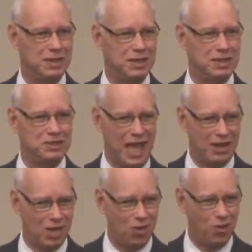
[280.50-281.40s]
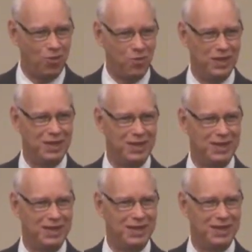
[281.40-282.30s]
is that you?"
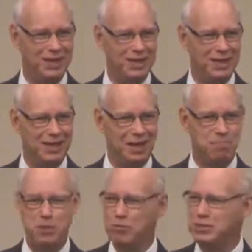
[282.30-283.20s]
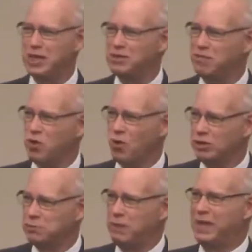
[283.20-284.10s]
And Pooh says, "Of
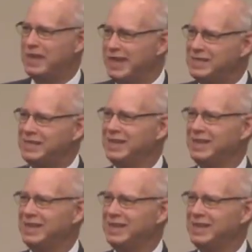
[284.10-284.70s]
course, Piglet."